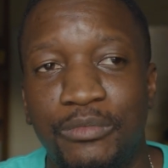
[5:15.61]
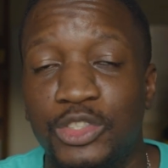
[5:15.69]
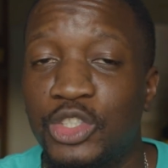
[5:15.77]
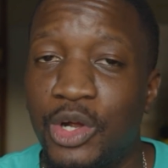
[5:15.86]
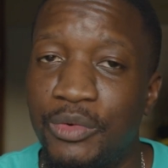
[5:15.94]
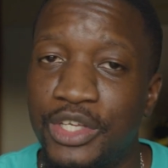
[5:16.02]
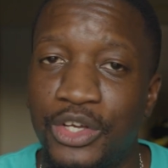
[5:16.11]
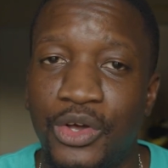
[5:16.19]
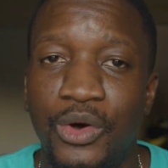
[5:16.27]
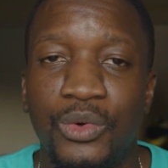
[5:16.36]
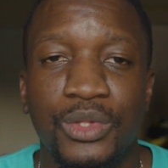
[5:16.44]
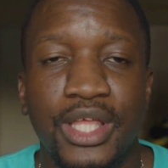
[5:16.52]
scoring a
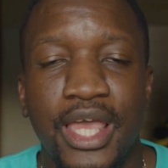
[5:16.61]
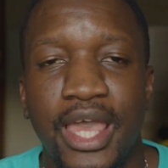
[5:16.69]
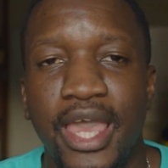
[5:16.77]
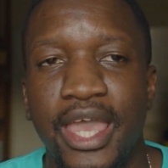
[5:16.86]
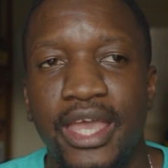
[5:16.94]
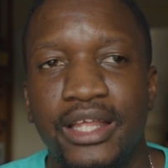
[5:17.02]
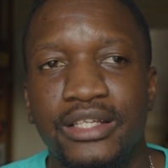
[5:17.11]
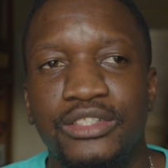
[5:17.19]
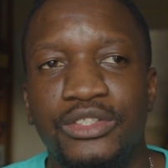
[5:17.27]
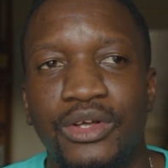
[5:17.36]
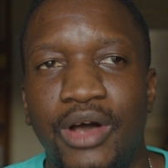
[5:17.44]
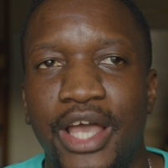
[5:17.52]
goal. And
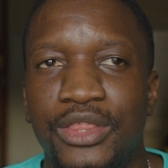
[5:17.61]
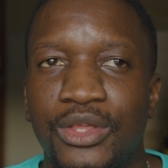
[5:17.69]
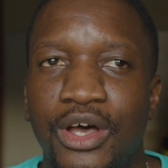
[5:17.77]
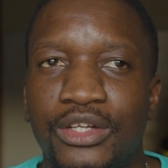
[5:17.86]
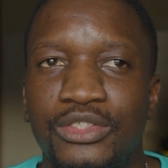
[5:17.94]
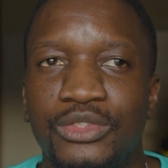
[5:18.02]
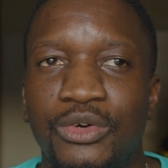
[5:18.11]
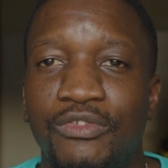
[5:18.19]
I thought,